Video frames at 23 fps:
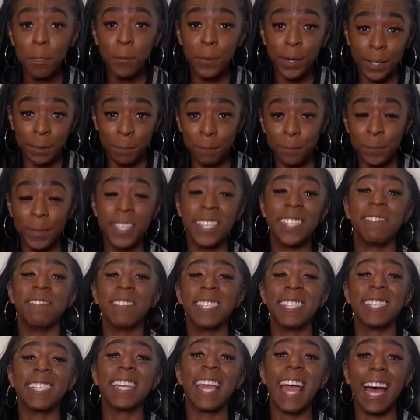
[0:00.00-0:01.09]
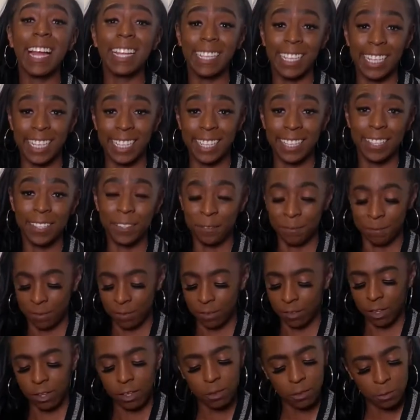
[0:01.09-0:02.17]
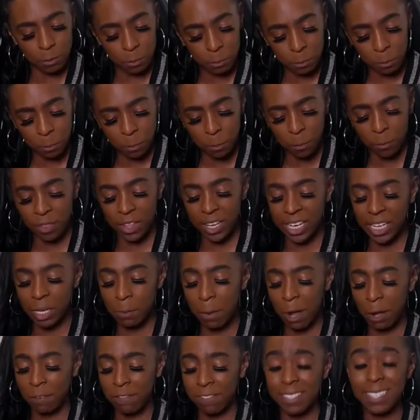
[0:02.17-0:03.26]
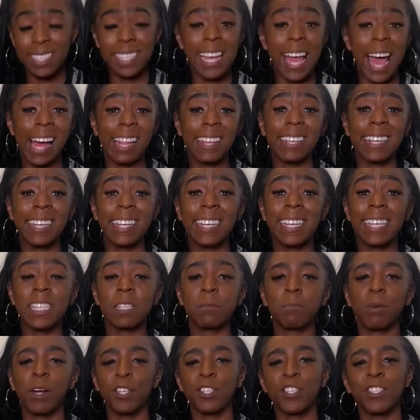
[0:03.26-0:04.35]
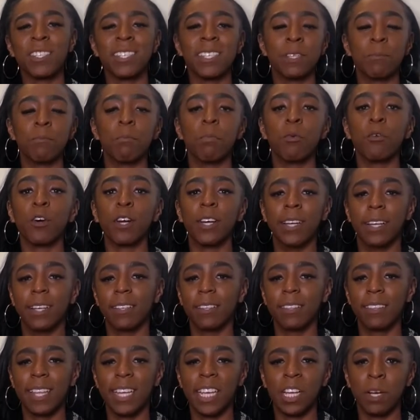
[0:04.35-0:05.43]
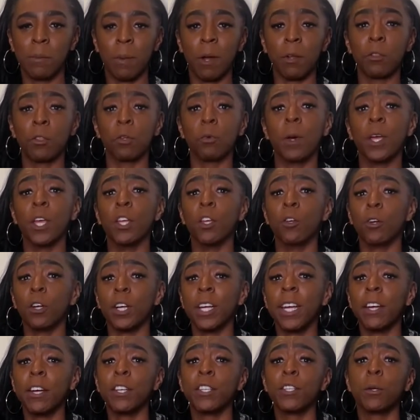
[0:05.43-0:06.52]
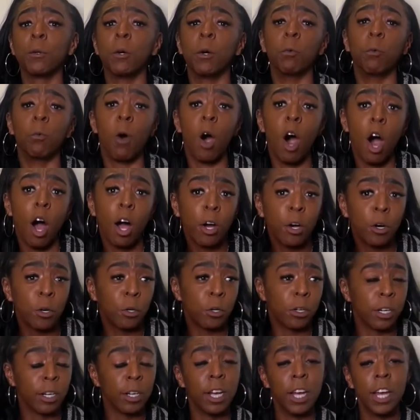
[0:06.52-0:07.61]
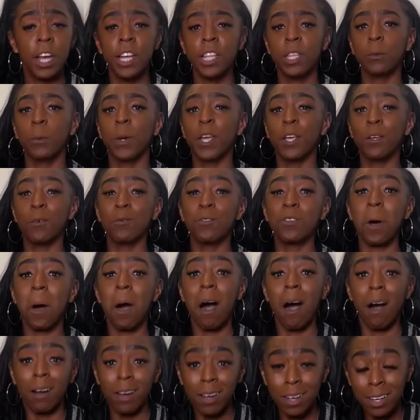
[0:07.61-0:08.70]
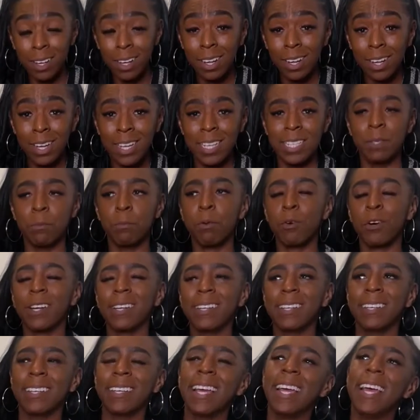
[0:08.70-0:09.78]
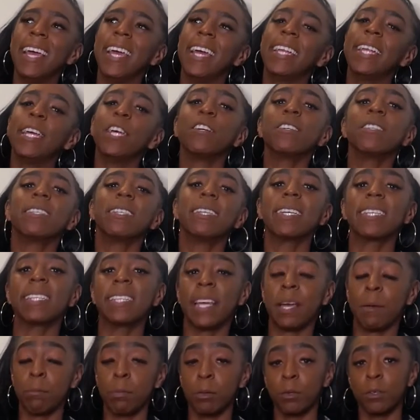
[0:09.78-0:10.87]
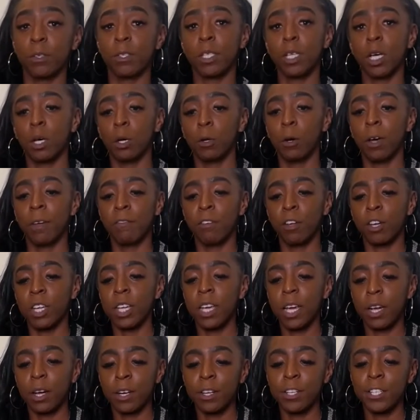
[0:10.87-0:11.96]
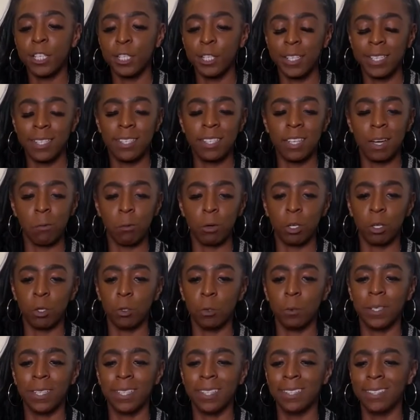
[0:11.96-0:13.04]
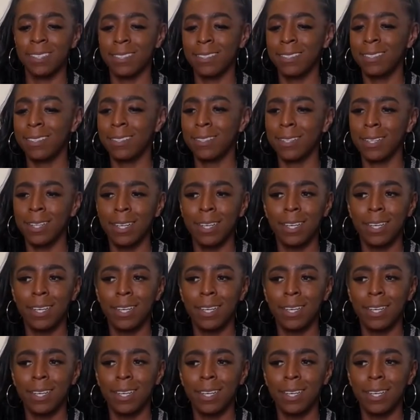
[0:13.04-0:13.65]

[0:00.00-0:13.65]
3 is physicality. Thinking about physicality and expressions is important. Thinking about the way your character will walk or the way you talk is important. And here's an example. So if your character is someone who is